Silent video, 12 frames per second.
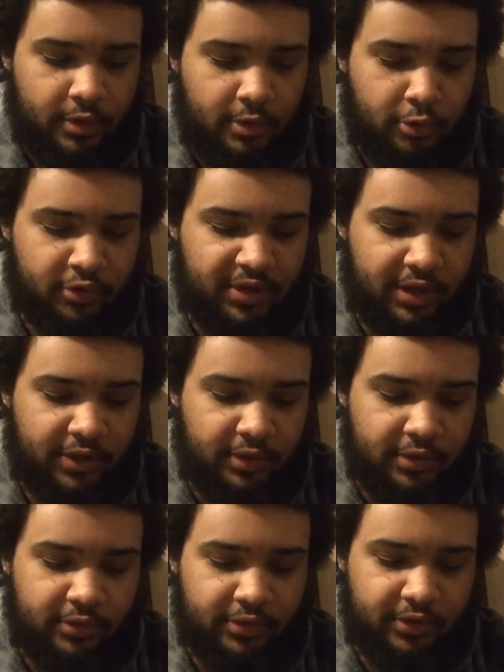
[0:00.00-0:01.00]
Ortiz
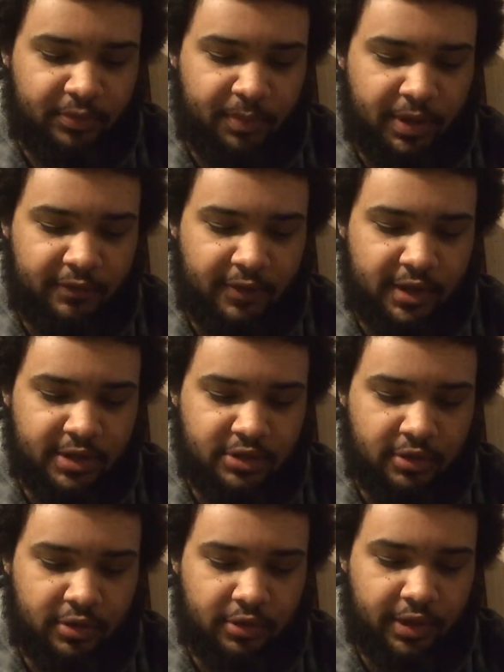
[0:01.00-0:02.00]
uses his speed advantage
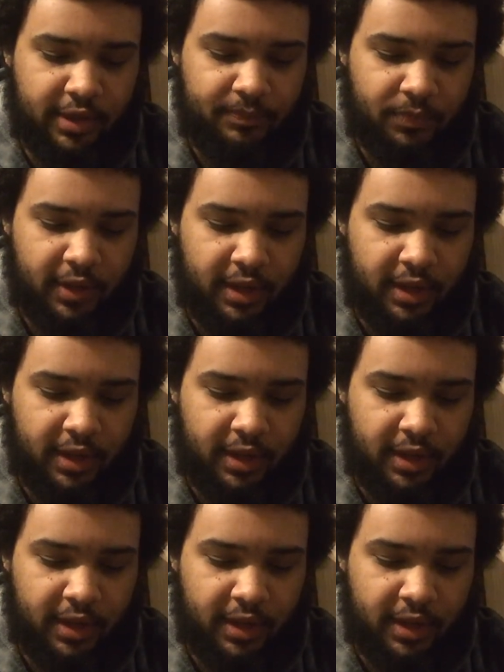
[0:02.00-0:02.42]
early